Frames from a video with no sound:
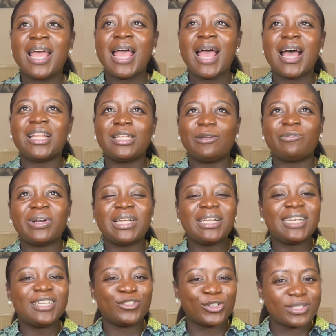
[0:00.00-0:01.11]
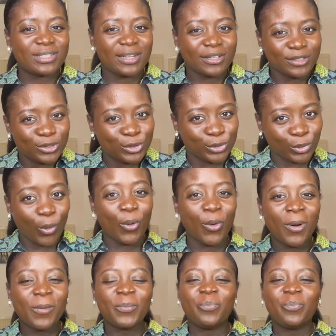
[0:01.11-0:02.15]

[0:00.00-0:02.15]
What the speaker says: And they finally just, like, saw